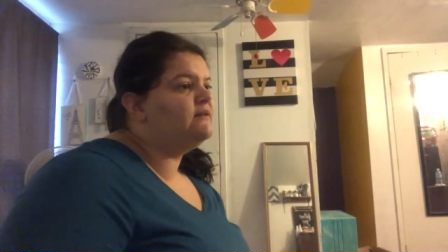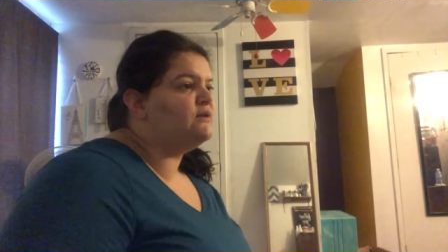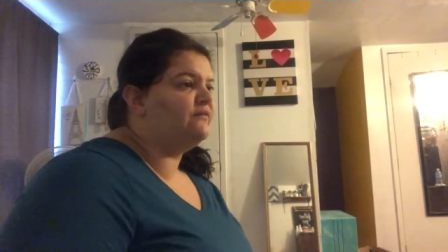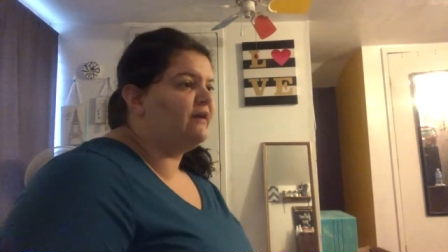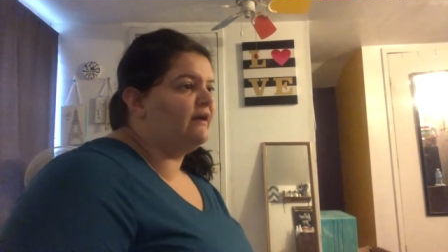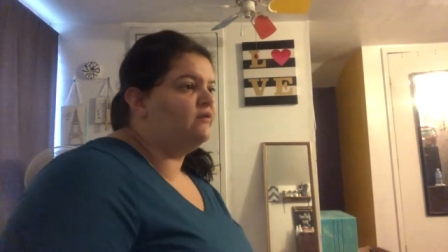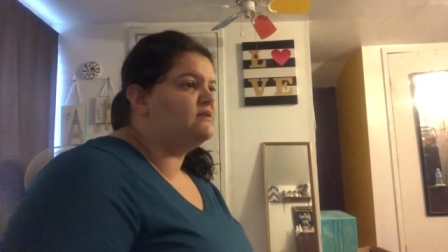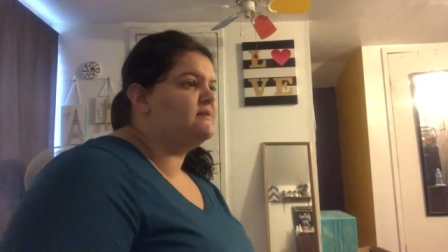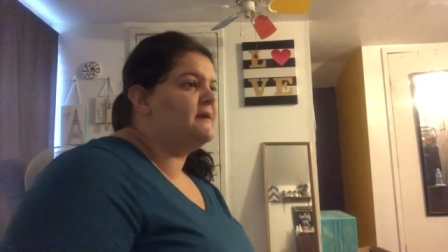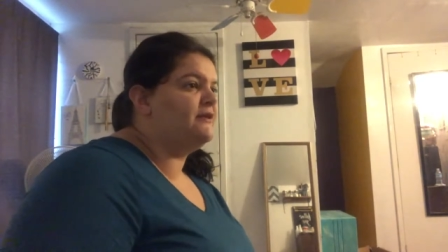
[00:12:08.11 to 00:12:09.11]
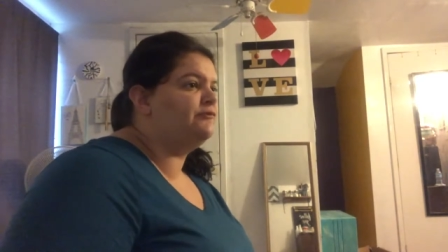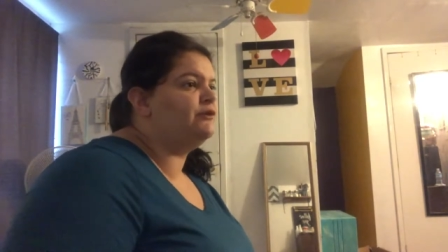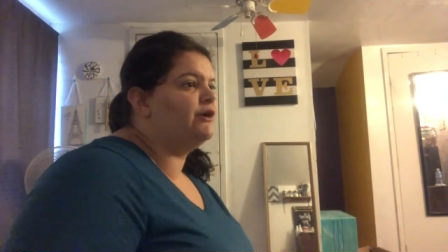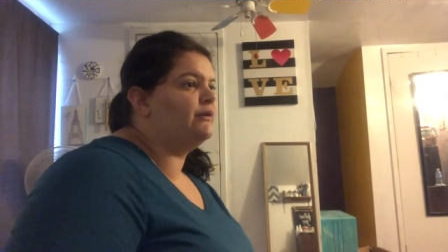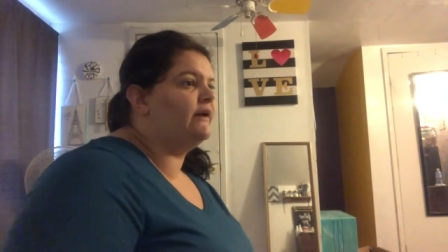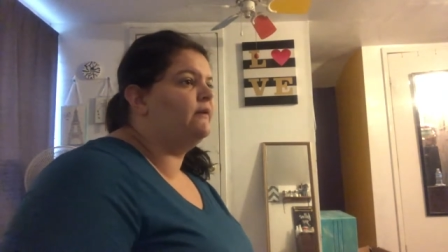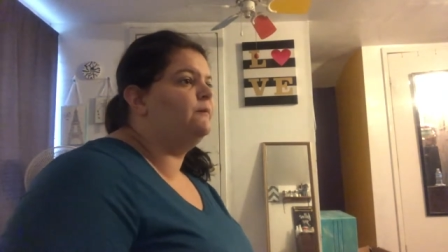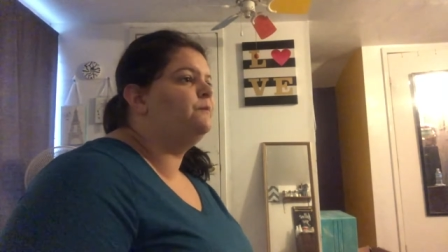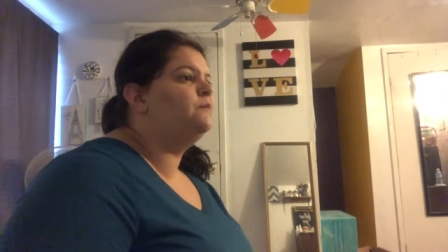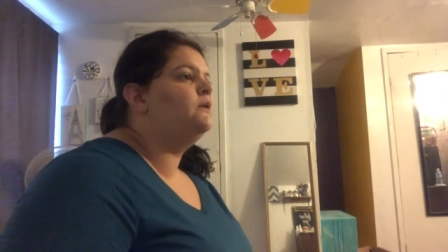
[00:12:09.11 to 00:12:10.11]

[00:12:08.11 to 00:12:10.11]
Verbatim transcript: so if I had to go to the bathroom to go down,